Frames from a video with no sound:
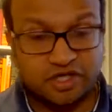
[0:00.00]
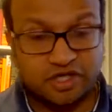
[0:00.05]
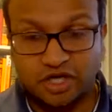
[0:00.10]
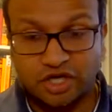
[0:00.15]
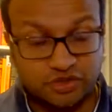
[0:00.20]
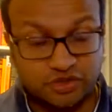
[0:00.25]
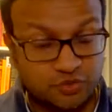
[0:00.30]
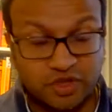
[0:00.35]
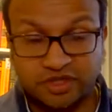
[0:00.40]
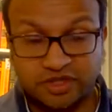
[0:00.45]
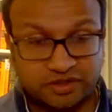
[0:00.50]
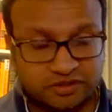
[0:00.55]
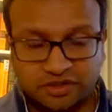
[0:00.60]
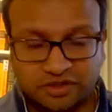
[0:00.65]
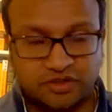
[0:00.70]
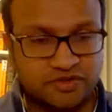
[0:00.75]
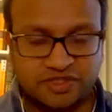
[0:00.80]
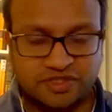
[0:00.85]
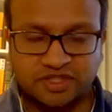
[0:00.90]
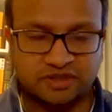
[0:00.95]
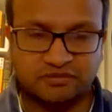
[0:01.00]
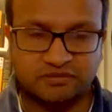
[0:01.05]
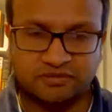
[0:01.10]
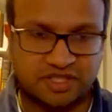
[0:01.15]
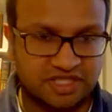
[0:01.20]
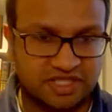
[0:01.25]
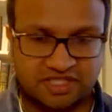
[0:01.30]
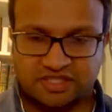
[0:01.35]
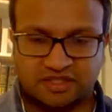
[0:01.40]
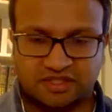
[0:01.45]
coders weren't
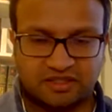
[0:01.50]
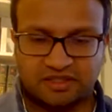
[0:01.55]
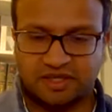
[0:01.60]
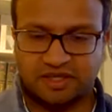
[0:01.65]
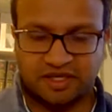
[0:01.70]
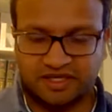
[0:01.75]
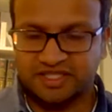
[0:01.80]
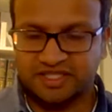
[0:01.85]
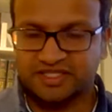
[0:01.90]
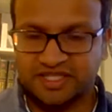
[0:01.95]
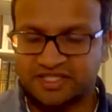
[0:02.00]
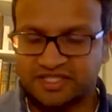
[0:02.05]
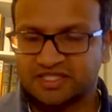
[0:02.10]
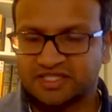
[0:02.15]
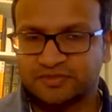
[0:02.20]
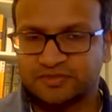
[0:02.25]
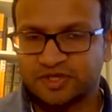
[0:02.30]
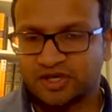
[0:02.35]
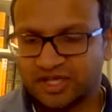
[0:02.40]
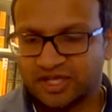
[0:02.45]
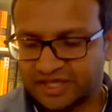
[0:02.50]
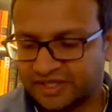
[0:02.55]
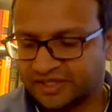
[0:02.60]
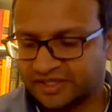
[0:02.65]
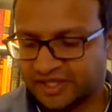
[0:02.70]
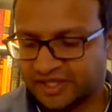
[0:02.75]
using this other system that our